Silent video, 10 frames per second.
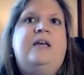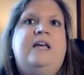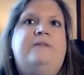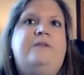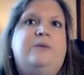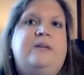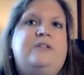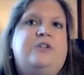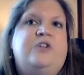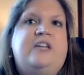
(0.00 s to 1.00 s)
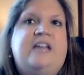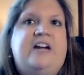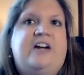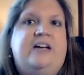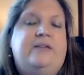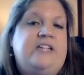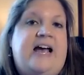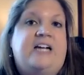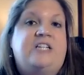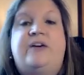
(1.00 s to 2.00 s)
If you're researching an area of
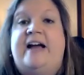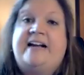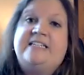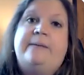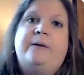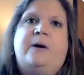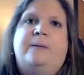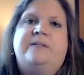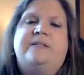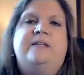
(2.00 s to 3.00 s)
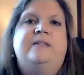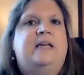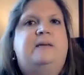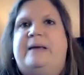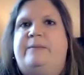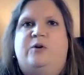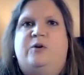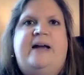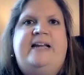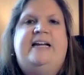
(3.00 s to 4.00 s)
tax for academic purposes, like maybe you're
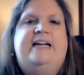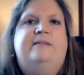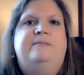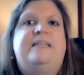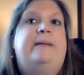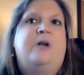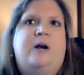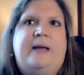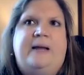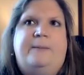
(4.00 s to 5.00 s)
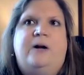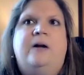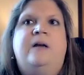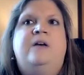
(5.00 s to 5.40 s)
writing a seminar paper,